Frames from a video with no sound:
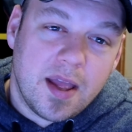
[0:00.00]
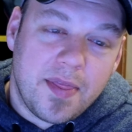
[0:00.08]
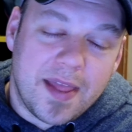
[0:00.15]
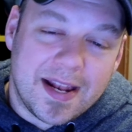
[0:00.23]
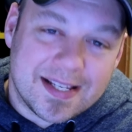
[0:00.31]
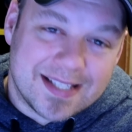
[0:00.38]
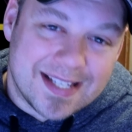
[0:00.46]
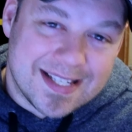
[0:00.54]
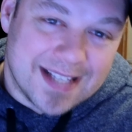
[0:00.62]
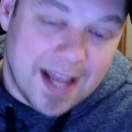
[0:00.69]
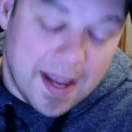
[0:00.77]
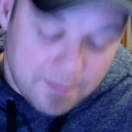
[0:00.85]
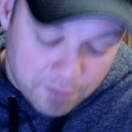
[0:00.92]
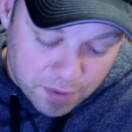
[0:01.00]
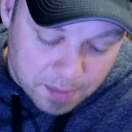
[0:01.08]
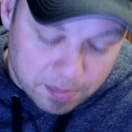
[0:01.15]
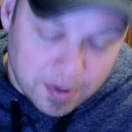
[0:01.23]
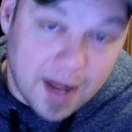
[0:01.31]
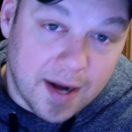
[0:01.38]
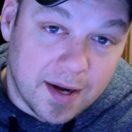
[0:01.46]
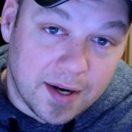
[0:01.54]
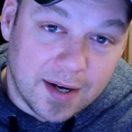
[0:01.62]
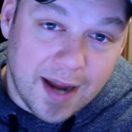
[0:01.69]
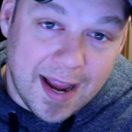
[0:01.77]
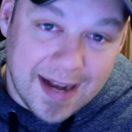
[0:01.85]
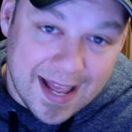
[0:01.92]
that is designed for the Predator.
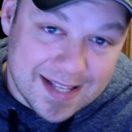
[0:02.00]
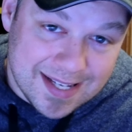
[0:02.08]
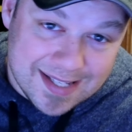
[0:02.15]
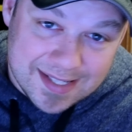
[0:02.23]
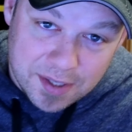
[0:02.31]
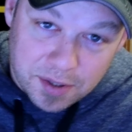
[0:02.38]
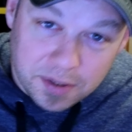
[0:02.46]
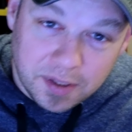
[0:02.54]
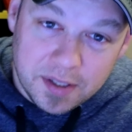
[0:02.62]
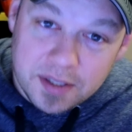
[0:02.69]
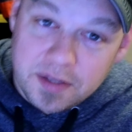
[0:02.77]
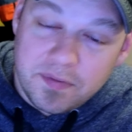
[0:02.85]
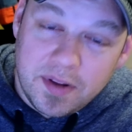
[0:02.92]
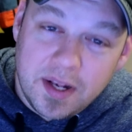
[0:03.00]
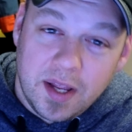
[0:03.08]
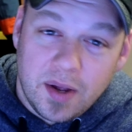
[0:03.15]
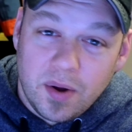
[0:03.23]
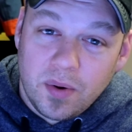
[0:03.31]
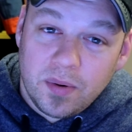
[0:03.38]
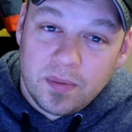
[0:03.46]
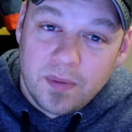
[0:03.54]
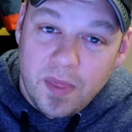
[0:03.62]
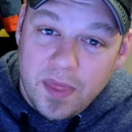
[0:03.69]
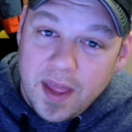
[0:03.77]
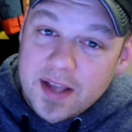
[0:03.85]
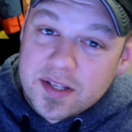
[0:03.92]
And as I said earlier in the video,
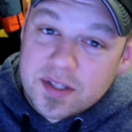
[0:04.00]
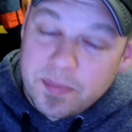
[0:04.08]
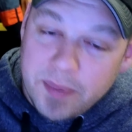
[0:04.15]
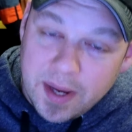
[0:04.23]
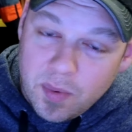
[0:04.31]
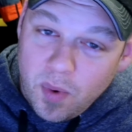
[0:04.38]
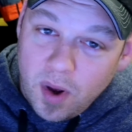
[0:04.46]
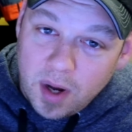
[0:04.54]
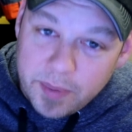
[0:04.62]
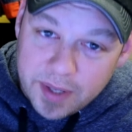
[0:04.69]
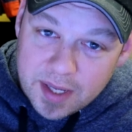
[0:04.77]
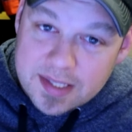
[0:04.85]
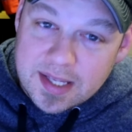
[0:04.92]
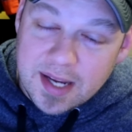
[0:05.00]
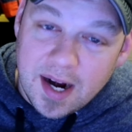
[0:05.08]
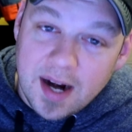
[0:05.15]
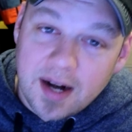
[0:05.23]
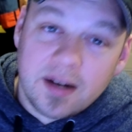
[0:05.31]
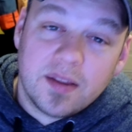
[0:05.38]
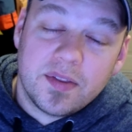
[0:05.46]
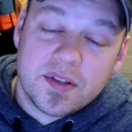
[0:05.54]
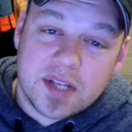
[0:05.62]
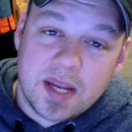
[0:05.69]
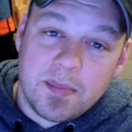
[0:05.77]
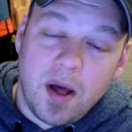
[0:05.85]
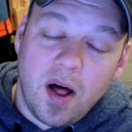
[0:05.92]
thus the big water because they are the
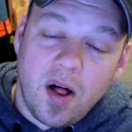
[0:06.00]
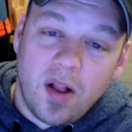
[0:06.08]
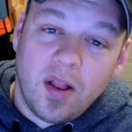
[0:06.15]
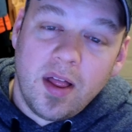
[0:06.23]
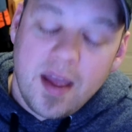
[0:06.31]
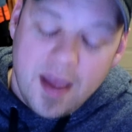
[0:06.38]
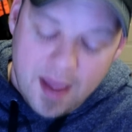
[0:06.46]
same hull.